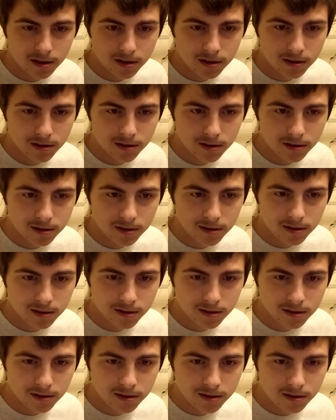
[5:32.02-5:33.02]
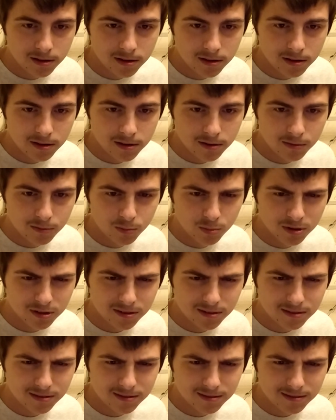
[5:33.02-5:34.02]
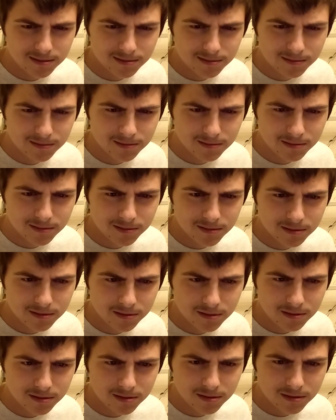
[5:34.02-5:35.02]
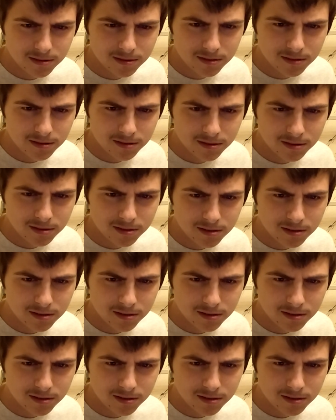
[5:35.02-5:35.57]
(no one is talking)